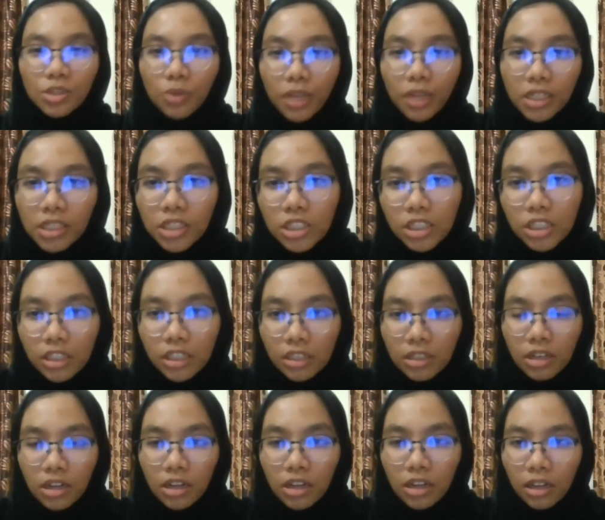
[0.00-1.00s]

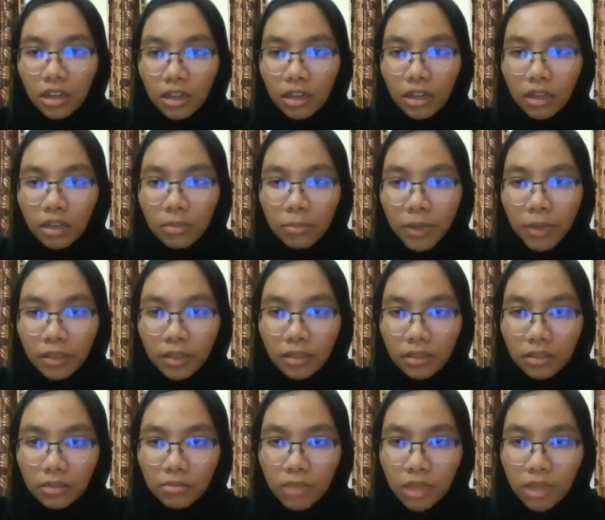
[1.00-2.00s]
question, but
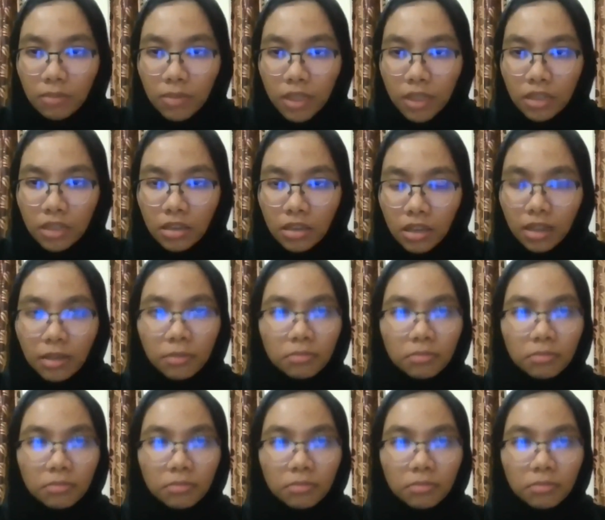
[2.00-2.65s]
maybe